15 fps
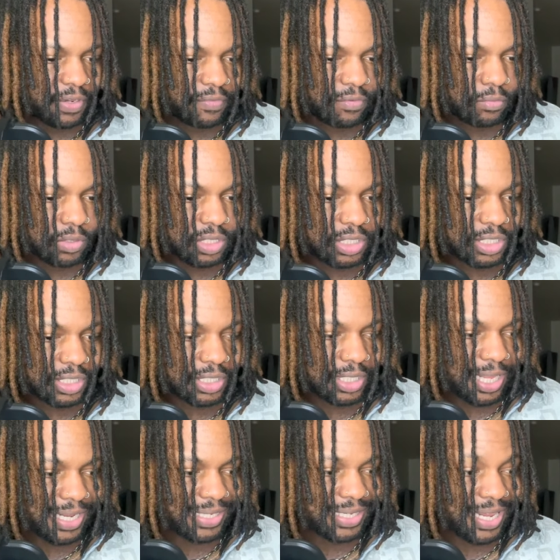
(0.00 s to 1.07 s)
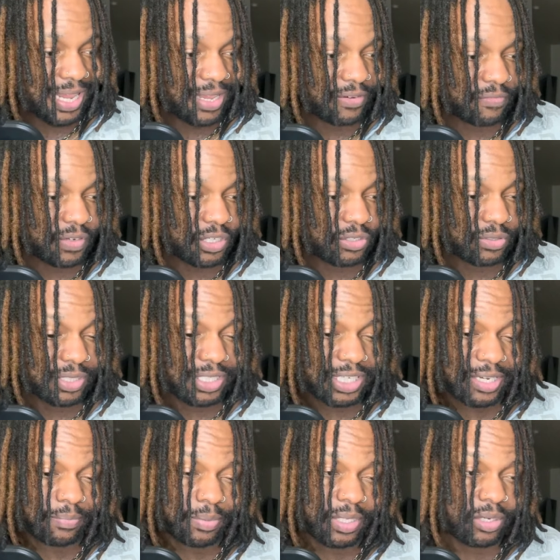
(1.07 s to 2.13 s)
with Just Like That featuring
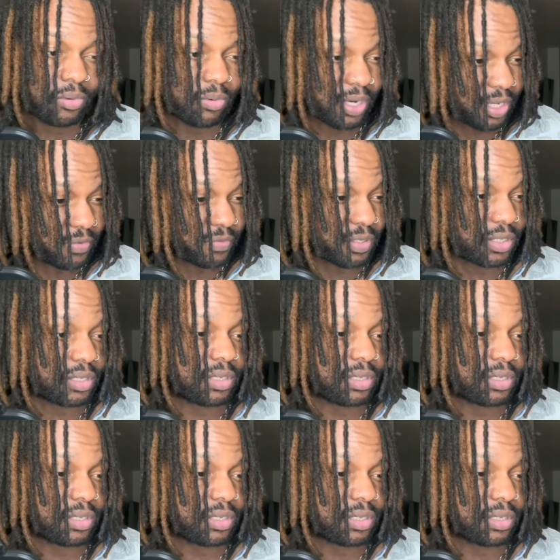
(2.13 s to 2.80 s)
JP the Wavy.